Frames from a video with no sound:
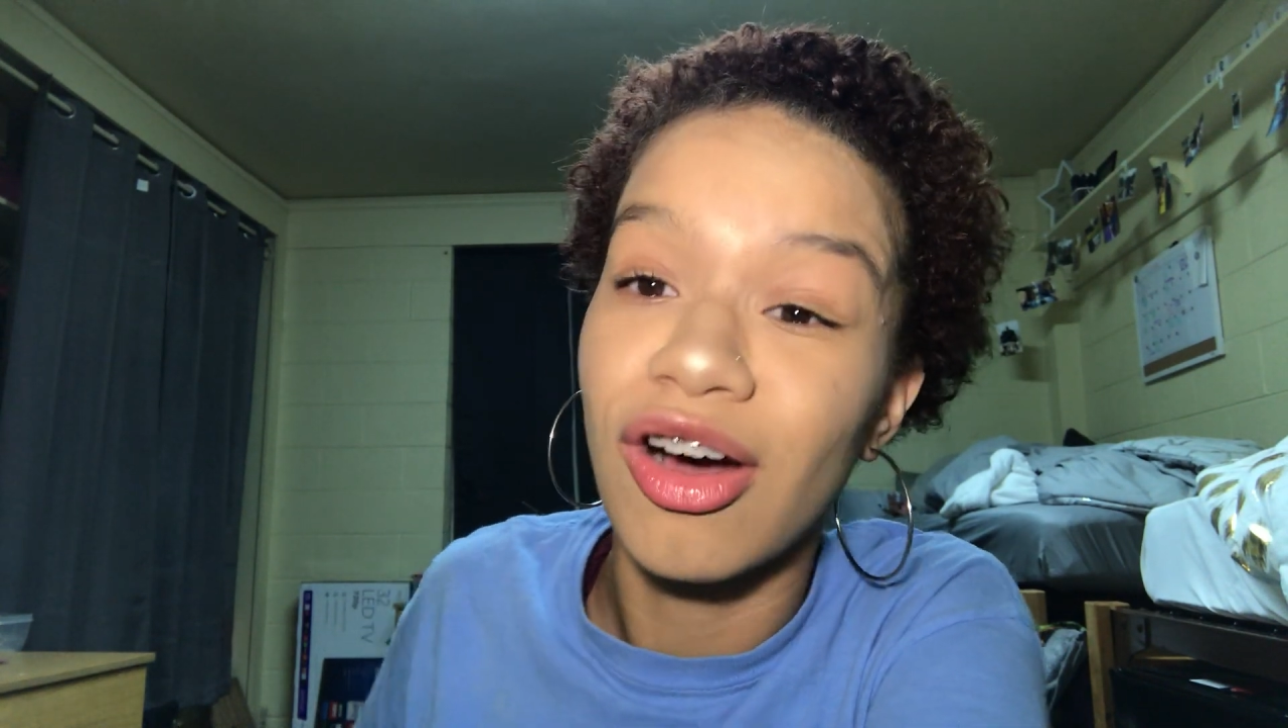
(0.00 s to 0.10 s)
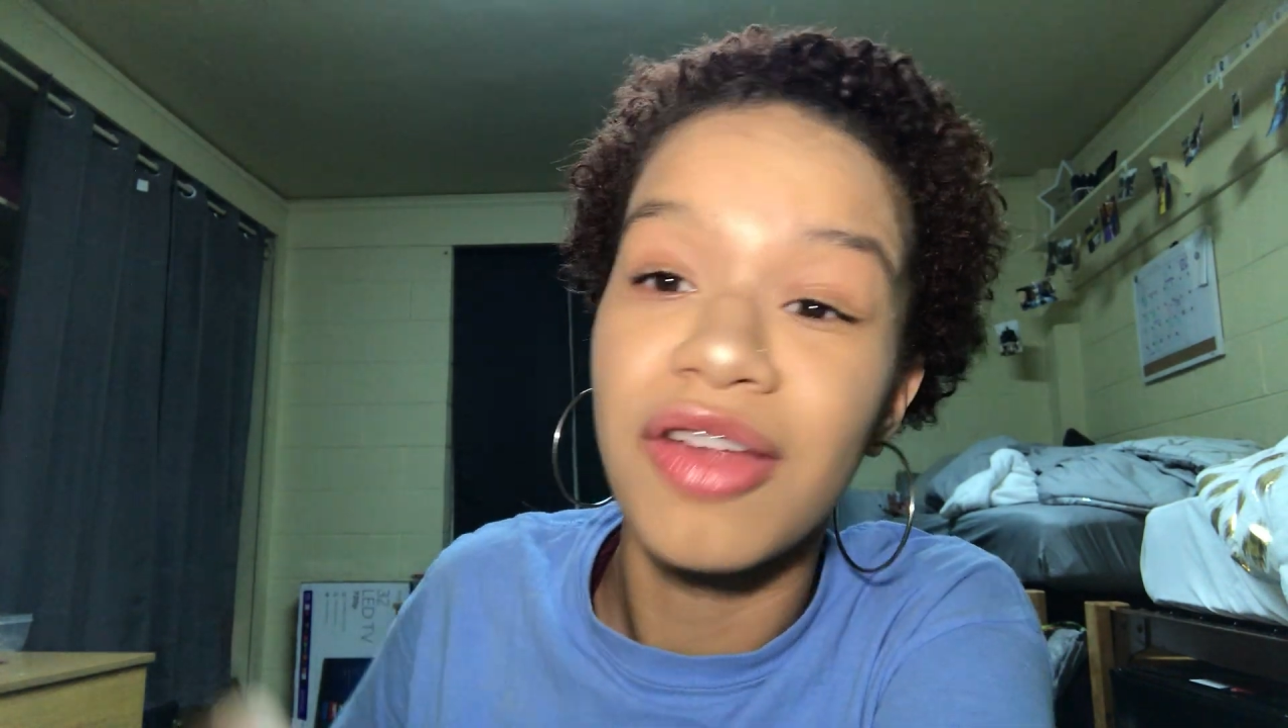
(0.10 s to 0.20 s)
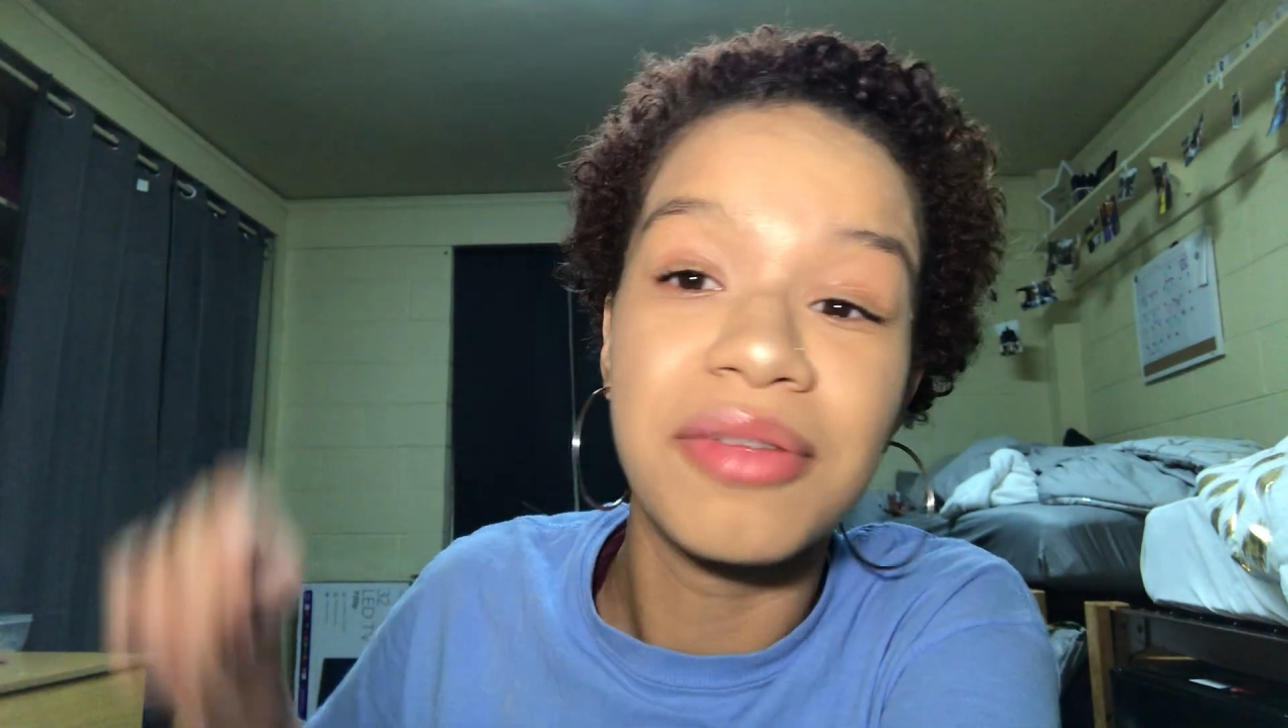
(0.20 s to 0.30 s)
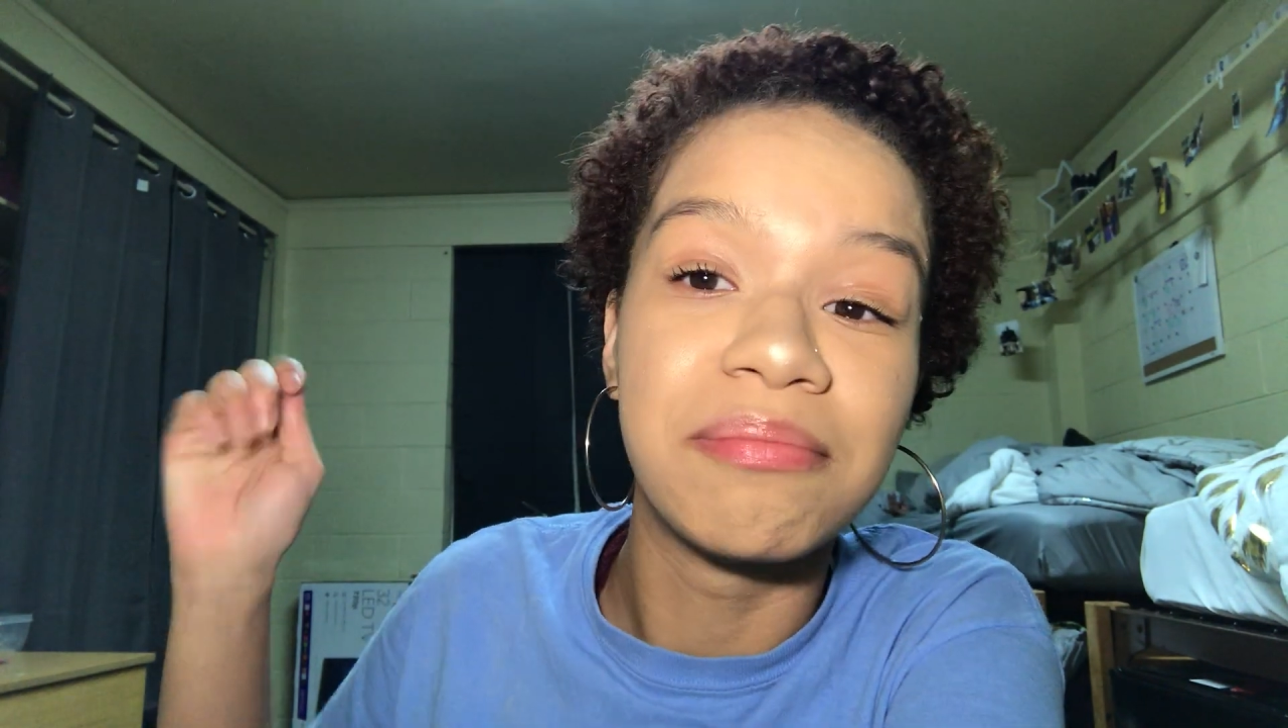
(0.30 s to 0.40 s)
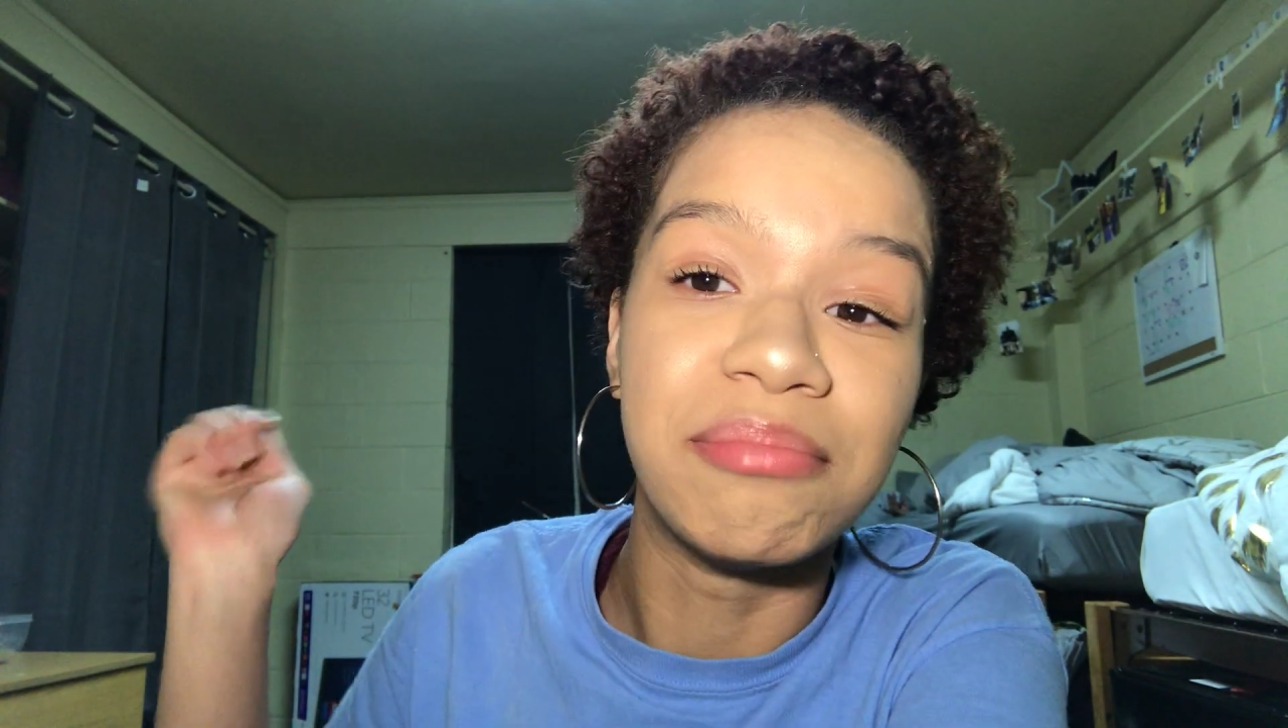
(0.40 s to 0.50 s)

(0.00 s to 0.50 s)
All them